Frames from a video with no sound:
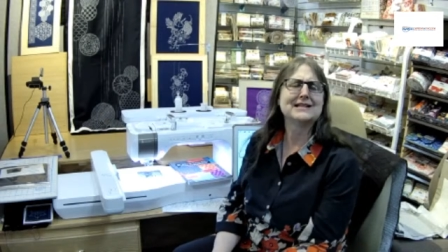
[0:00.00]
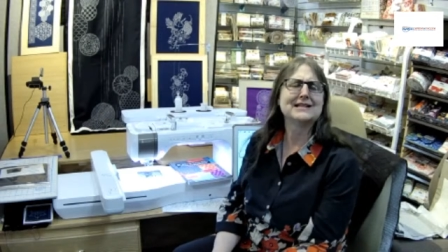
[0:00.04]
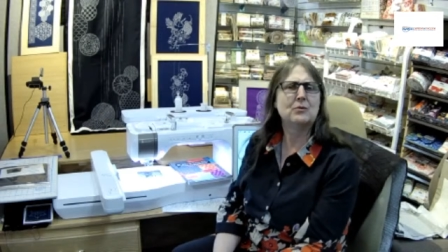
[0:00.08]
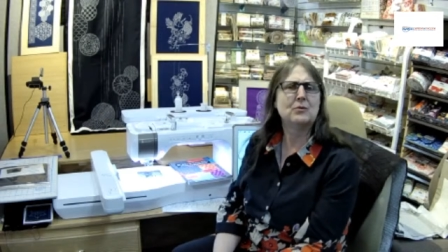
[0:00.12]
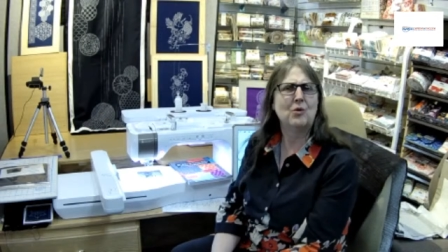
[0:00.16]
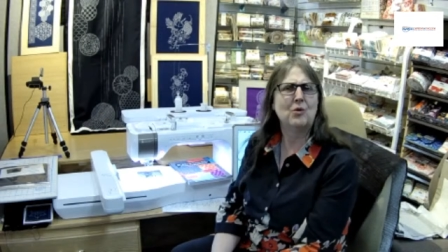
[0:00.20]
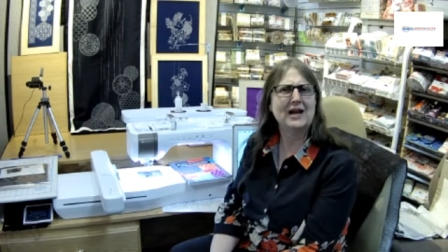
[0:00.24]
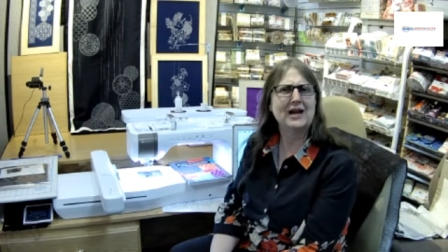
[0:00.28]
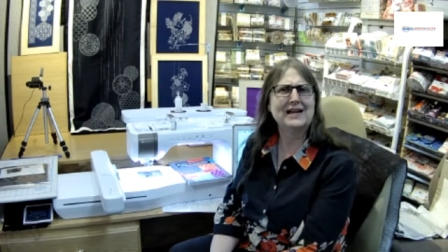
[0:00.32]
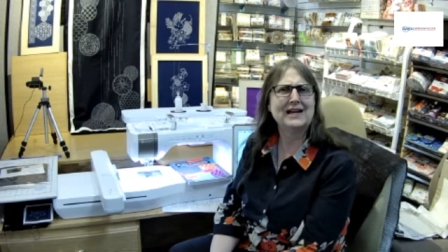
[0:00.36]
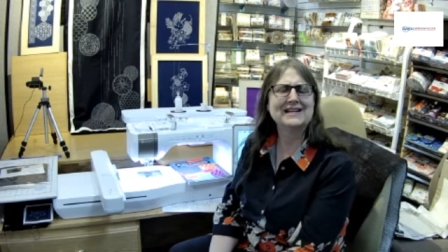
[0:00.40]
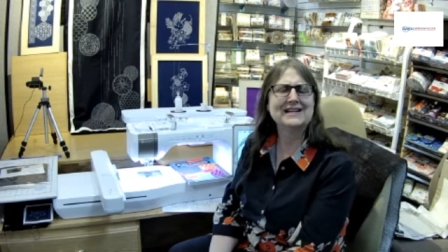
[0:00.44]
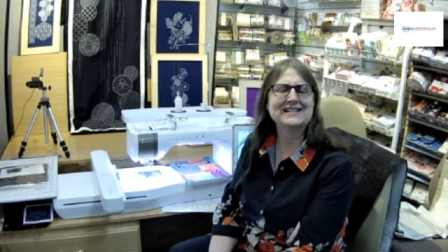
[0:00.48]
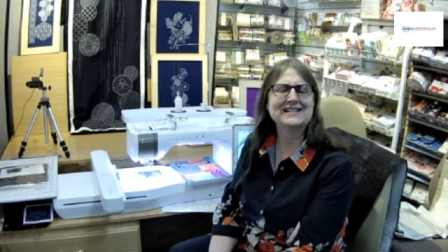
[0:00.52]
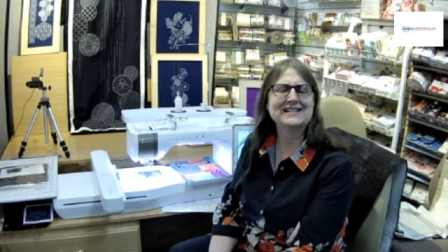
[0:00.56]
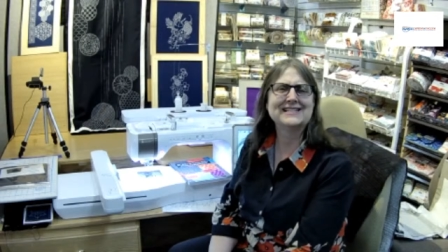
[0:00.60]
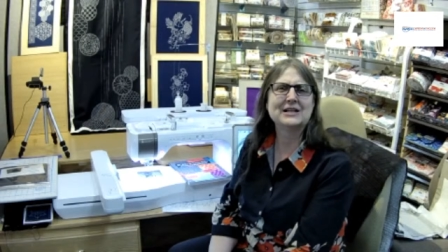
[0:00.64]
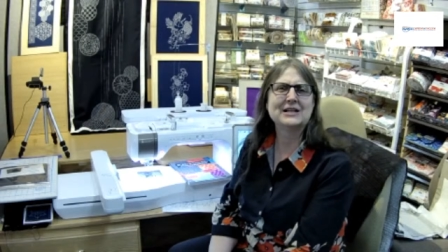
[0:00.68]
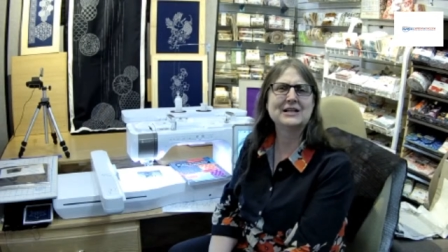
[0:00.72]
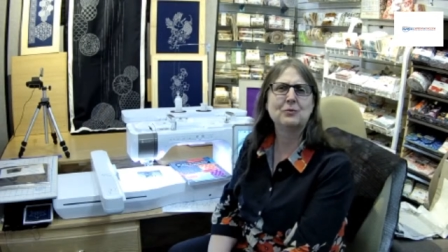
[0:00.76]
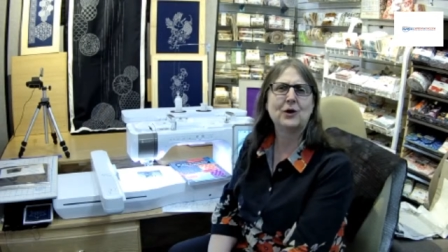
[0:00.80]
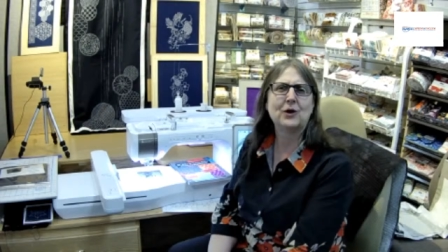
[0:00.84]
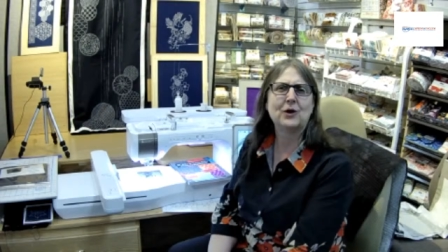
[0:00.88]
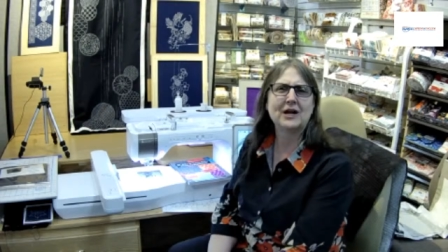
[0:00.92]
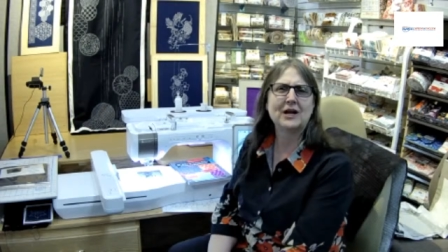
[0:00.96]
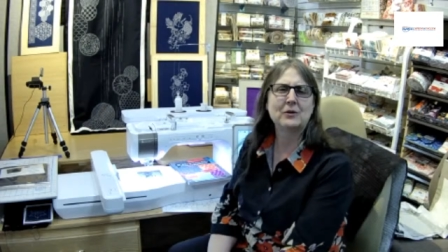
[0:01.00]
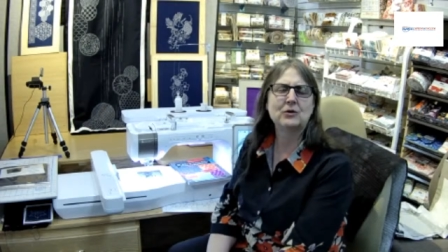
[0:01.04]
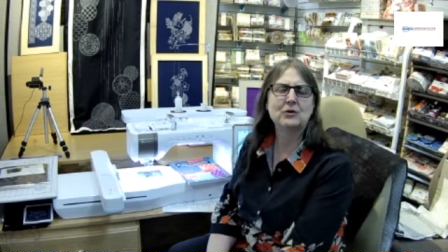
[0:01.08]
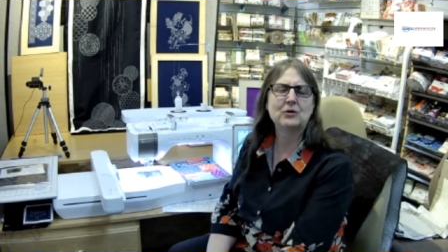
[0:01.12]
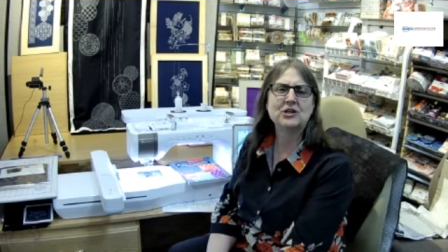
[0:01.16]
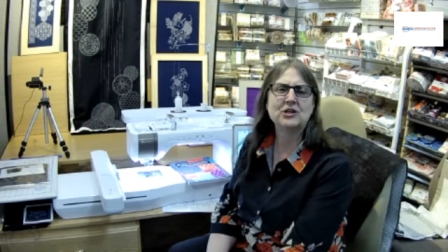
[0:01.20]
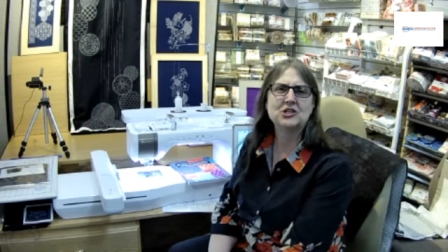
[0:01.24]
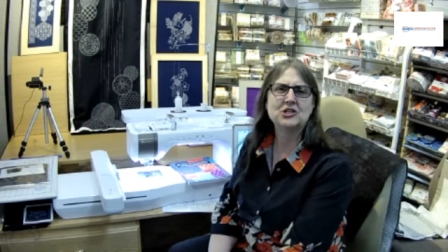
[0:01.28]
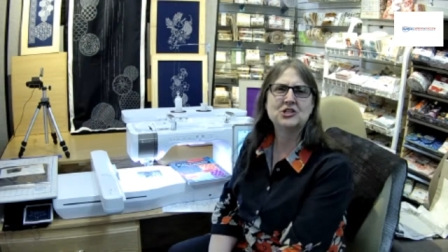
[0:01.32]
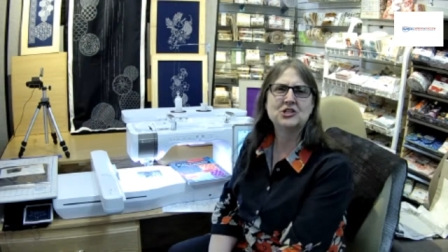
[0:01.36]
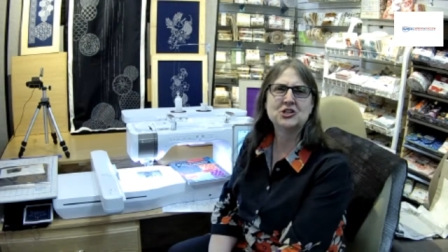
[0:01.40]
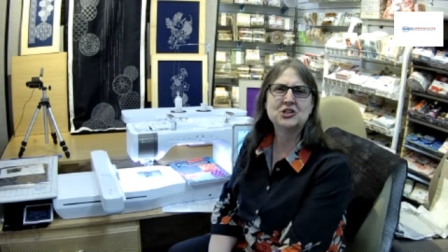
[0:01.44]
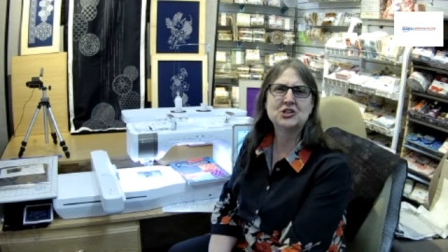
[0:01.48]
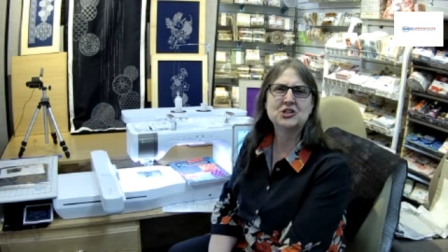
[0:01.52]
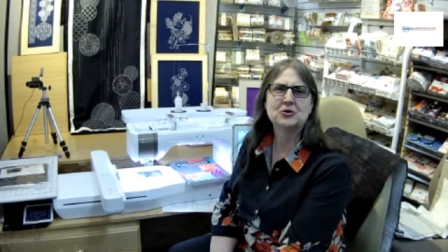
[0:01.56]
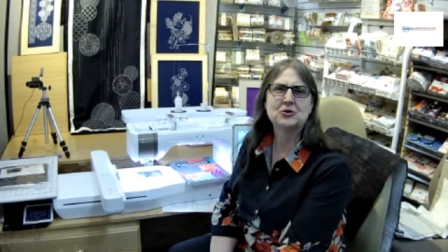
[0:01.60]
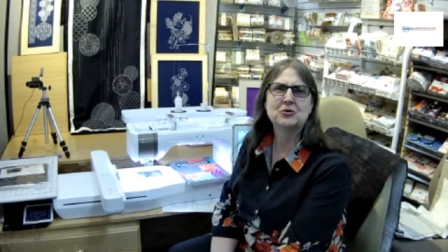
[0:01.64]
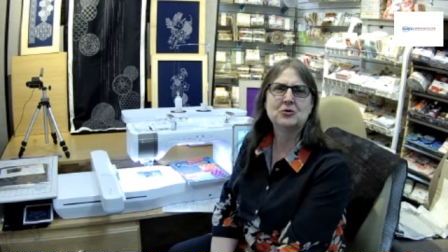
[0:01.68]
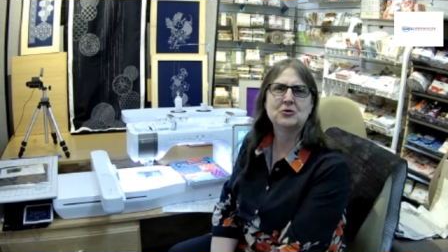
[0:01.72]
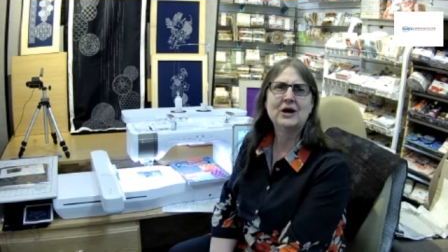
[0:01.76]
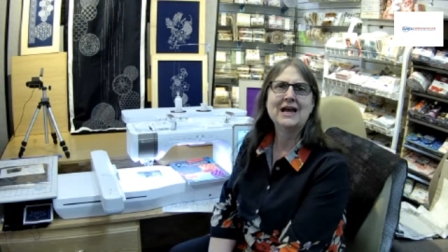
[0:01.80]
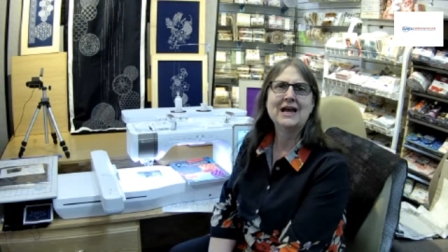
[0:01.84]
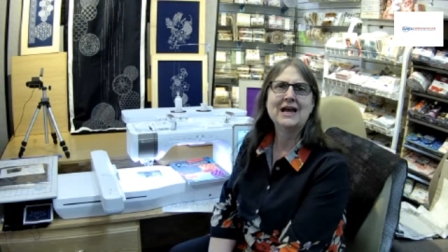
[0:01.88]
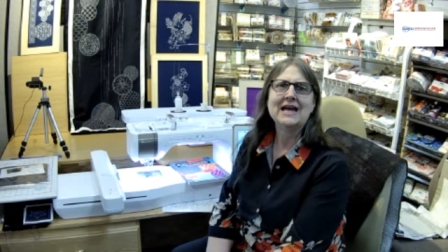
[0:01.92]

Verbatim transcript: wanted to see what it would do